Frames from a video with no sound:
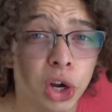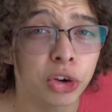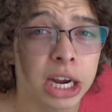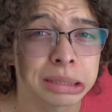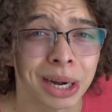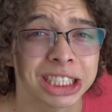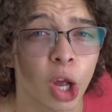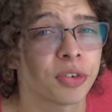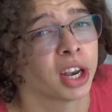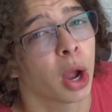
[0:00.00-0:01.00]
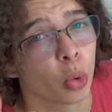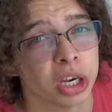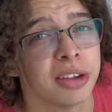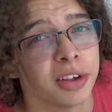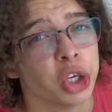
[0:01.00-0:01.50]
pretty crazy myself and I
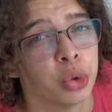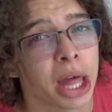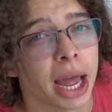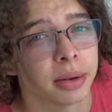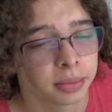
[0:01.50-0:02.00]
wouldn't even do that.